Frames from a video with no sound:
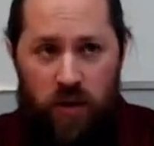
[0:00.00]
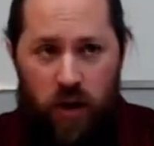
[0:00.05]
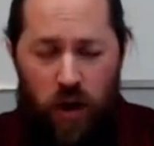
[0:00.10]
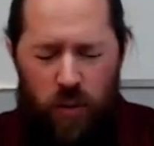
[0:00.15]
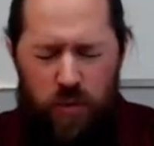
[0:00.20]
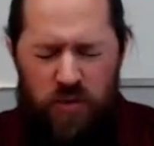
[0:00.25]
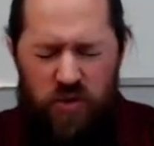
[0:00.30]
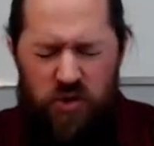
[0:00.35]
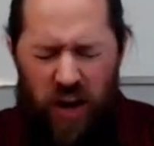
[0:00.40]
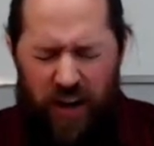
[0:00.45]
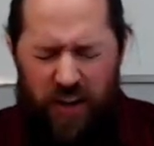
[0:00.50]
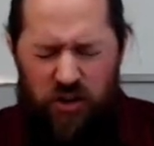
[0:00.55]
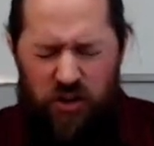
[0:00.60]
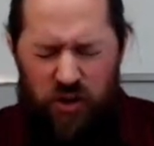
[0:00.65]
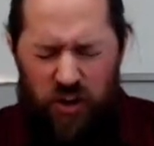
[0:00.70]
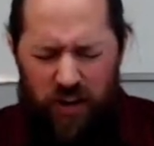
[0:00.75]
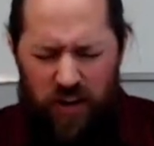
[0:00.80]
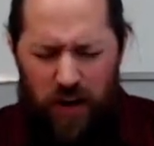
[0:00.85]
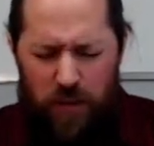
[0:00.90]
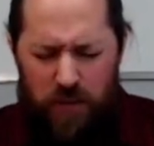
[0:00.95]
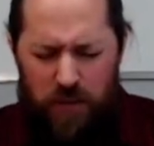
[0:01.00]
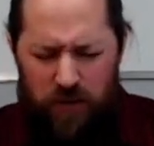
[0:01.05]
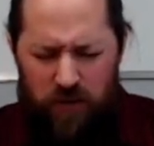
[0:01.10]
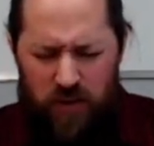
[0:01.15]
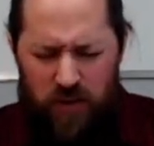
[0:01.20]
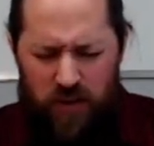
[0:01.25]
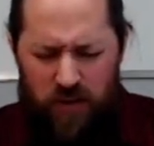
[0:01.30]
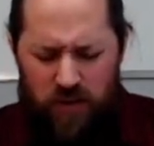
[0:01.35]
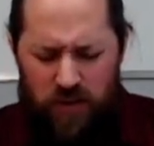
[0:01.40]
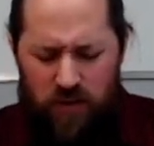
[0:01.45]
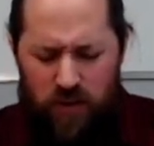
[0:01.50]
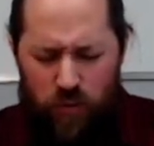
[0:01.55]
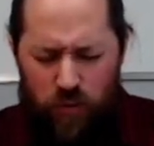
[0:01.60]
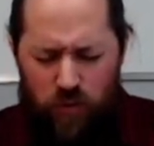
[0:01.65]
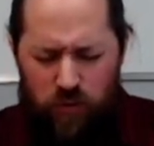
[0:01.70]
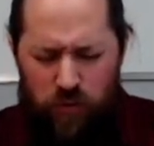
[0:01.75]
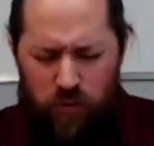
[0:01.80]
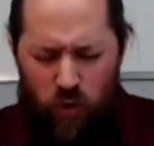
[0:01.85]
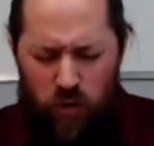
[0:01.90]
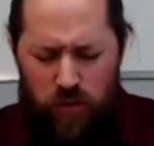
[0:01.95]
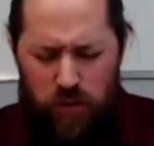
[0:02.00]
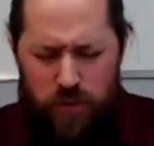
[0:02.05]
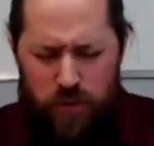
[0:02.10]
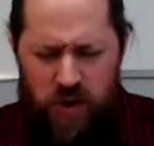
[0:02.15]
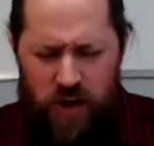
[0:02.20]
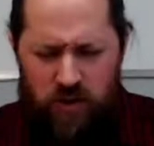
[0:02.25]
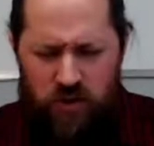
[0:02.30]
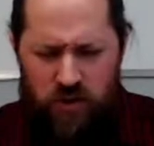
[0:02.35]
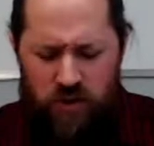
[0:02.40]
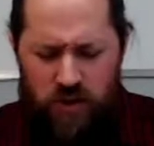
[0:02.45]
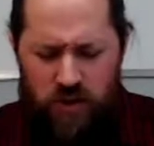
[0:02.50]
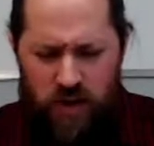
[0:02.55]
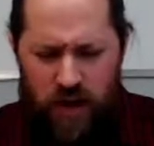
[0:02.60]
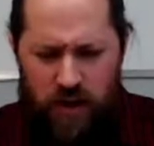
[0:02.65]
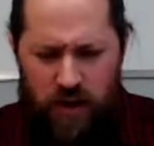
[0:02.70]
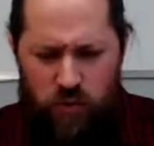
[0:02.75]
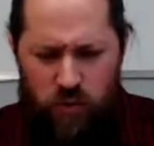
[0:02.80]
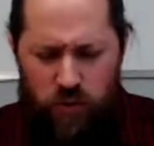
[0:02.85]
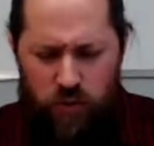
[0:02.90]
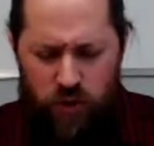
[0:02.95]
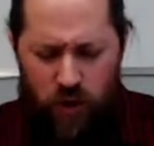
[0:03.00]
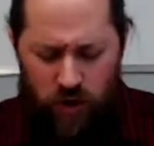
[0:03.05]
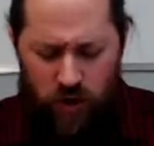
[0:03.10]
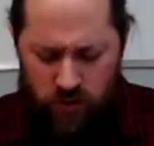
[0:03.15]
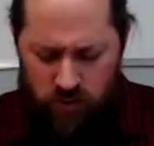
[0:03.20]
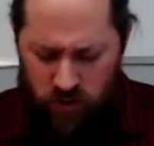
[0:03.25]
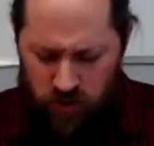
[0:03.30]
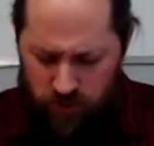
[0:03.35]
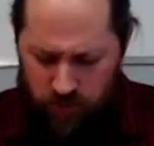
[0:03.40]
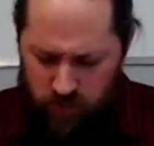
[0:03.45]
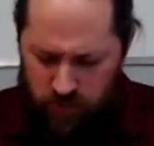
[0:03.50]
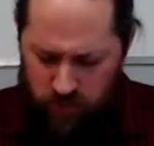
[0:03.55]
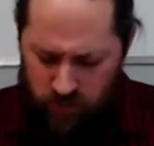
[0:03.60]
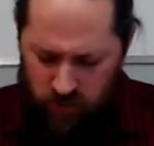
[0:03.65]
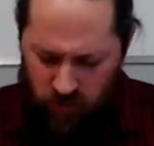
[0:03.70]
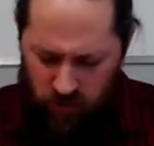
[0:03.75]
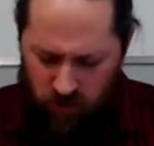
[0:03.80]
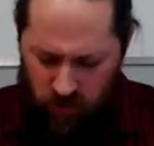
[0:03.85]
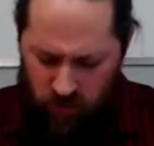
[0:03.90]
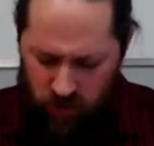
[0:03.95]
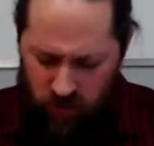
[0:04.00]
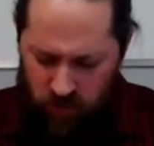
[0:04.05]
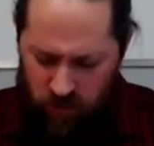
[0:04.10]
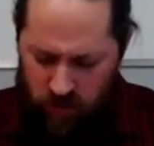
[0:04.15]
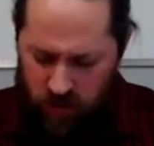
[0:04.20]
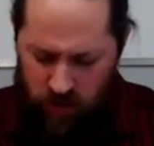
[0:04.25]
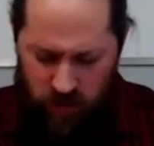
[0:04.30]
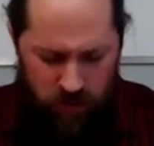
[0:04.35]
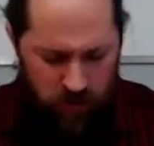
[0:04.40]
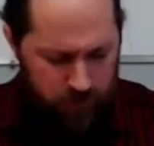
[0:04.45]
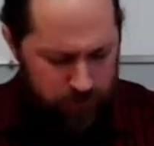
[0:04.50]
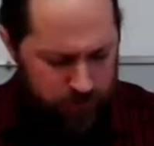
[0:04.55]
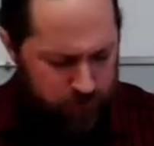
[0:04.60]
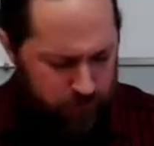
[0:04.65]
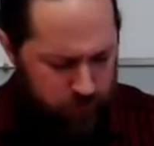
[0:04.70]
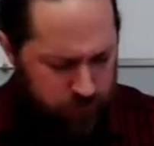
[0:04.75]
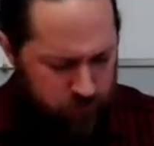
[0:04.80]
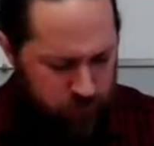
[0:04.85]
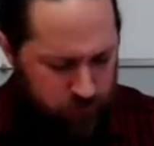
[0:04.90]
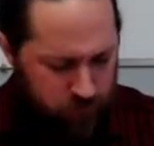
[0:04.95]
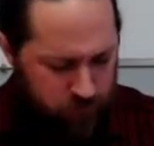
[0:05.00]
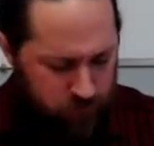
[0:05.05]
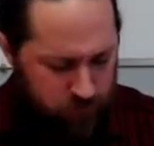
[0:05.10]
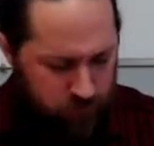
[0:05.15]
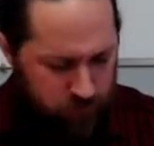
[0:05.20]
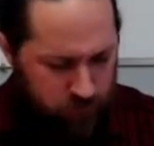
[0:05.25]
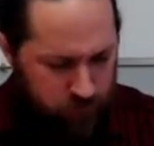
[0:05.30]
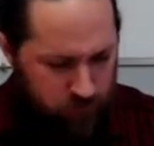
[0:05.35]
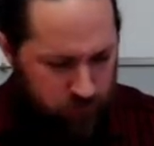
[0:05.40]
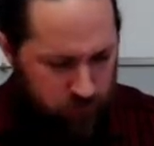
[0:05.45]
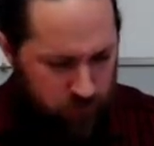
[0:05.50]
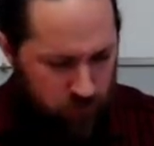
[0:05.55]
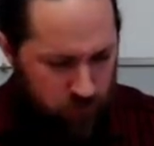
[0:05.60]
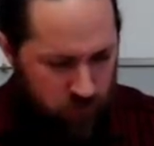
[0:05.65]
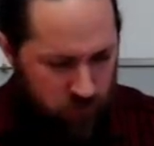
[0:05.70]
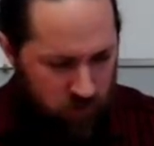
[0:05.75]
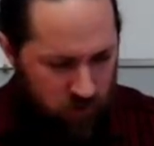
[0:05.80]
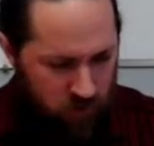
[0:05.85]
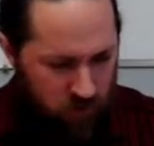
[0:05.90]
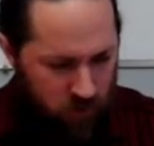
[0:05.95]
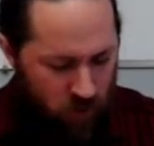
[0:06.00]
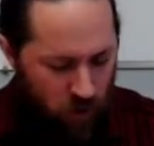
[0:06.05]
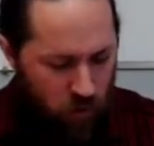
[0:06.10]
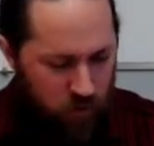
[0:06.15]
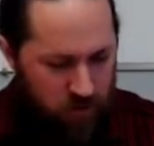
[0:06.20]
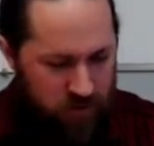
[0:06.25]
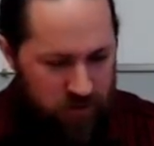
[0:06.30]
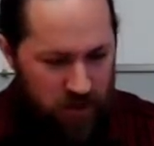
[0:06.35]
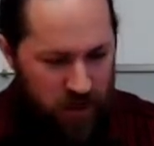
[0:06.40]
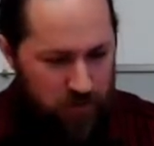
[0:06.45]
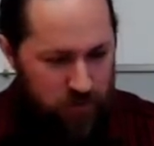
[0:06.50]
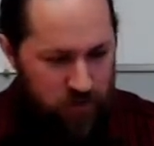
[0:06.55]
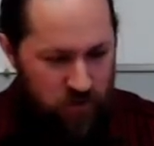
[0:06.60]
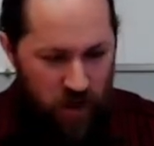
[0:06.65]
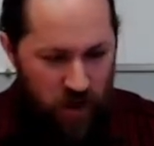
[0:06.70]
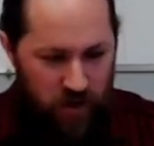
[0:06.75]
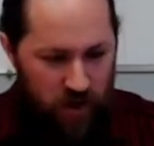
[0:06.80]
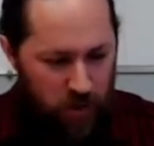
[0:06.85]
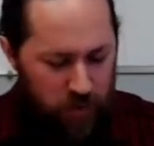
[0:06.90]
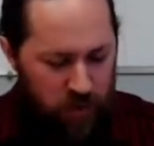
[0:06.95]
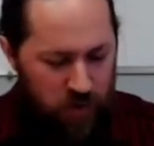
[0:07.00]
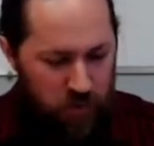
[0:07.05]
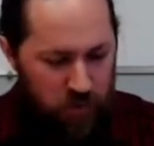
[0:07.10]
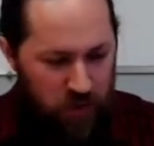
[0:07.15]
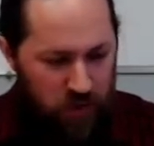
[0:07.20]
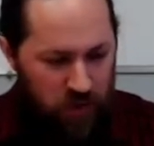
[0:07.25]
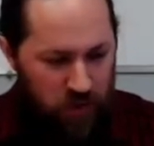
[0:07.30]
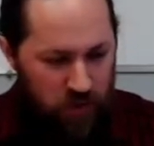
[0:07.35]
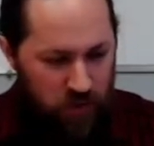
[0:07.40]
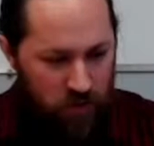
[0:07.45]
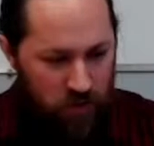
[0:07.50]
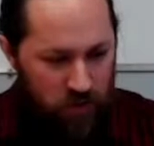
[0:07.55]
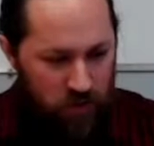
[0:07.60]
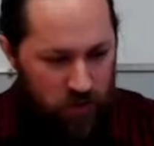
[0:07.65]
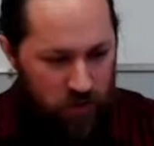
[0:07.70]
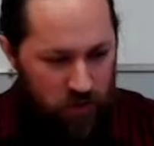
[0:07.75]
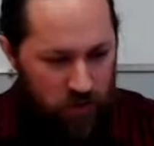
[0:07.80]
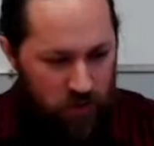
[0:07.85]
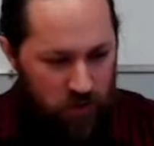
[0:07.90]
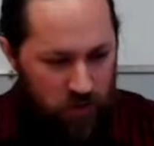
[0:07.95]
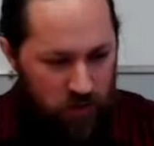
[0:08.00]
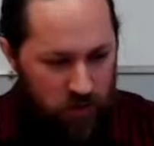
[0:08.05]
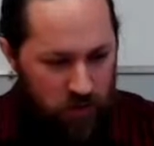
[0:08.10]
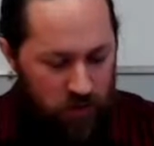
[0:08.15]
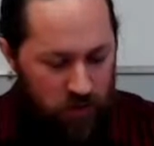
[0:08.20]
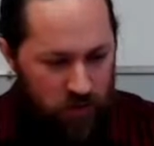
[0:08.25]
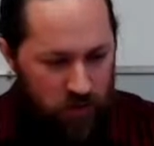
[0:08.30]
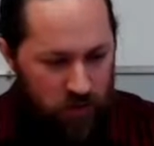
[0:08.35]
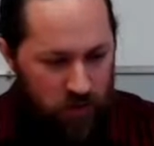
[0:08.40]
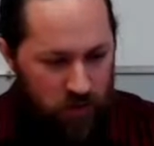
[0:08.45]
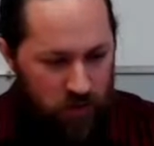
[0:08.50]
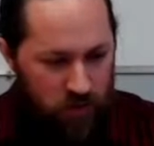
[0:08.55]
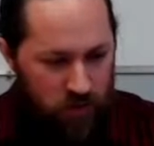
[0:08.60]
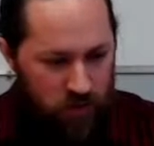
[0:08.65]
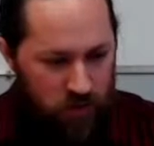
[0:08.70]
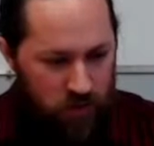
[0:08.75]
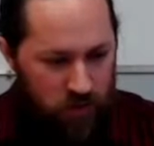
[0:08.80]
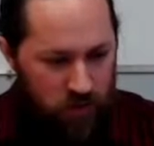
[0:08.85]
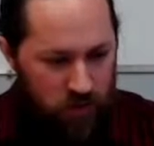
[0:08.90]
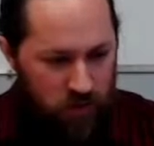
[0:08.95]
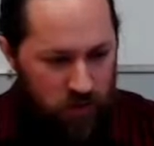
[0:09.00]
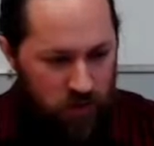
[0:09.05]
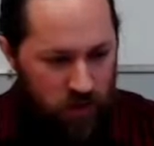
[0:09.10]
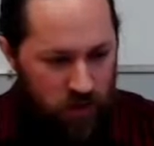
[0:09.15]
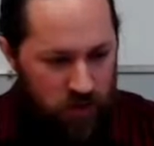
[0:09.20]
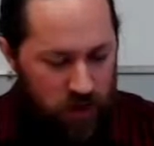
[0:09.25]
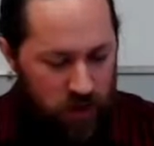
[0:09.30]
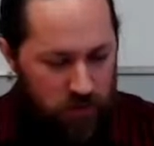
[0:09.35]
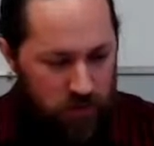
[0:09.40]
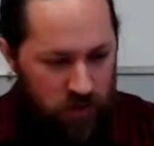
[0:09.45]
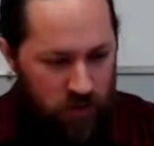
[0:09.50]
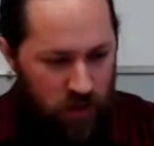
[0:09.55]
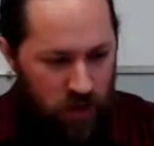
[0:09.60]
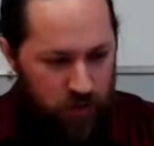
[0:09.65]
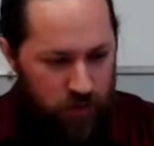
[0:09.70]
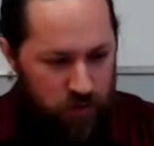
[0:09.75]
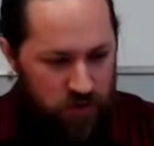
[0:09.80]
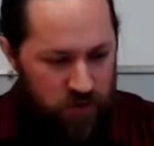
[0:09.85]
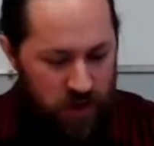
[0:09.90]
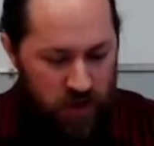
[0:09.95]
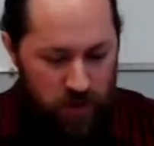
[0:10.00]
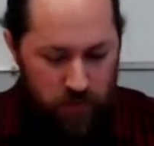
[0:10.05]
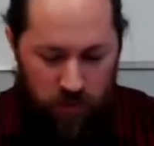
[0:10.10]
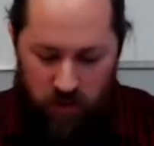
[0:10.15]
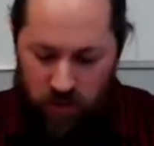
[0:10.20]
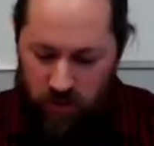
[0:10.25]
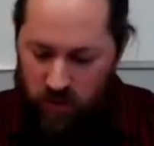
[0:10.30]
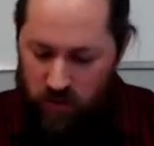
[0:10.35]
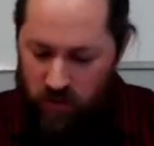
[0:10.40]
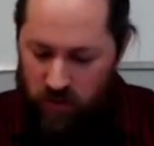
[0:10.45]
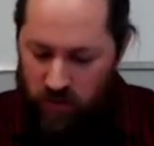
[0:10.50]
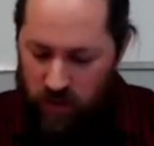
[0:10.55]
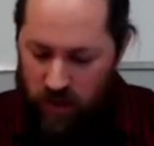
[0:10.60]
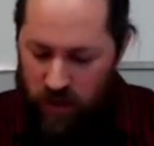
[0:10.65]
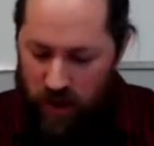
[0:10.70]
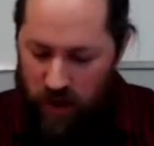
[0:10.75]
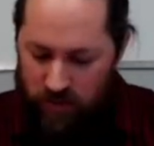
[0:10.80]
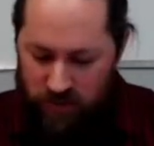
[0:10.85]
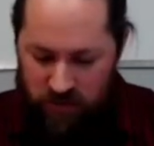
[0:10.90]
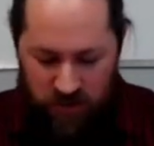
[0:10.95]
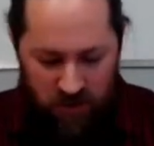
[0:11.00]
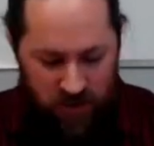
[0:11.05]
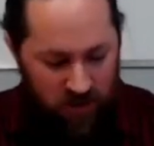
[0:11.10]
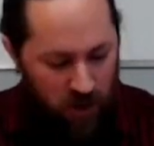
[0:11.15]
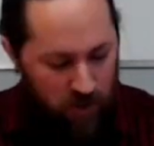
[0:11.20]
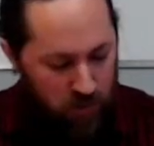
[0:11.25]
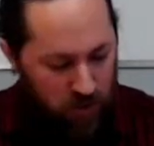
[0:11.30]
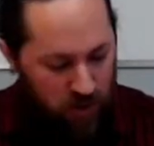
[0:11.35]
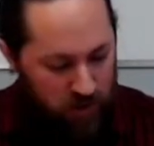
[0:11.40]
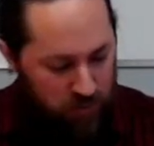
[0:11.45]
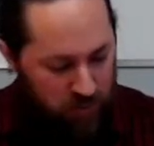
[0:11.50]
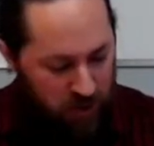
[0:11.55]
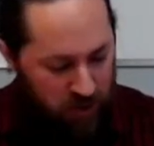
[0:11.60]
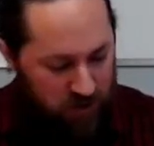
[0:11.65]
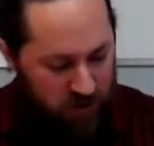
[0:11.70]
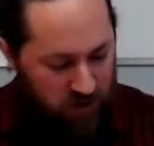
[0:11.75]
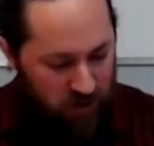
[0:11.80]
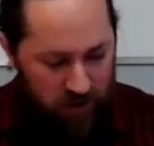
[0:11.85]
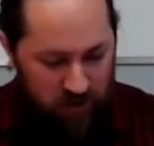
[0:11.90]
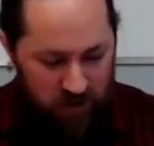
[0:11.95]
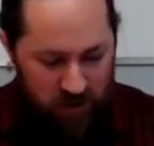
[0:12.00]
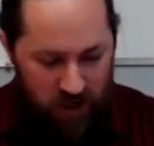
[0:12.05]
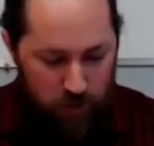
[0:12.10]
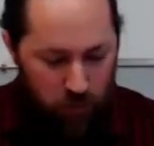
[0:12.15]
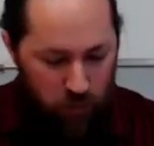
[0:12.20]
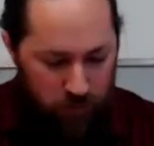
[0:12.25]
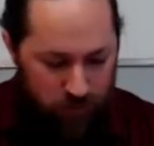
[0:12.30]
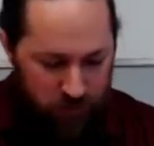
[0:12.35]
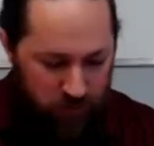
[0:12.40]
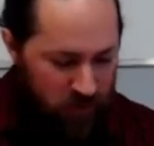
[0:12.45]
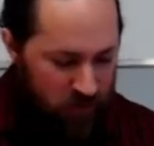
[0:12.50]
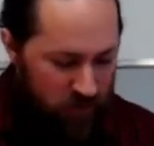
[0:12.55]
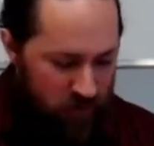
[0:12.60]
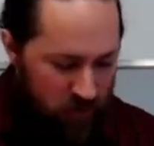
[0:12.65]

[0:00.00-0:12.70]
Objection, I believe it is. The Reformed Objection to Natural Theology. Um, oh, his name's not coming to me. Uh, the name, the author's name. I have it sitting on my bedside table.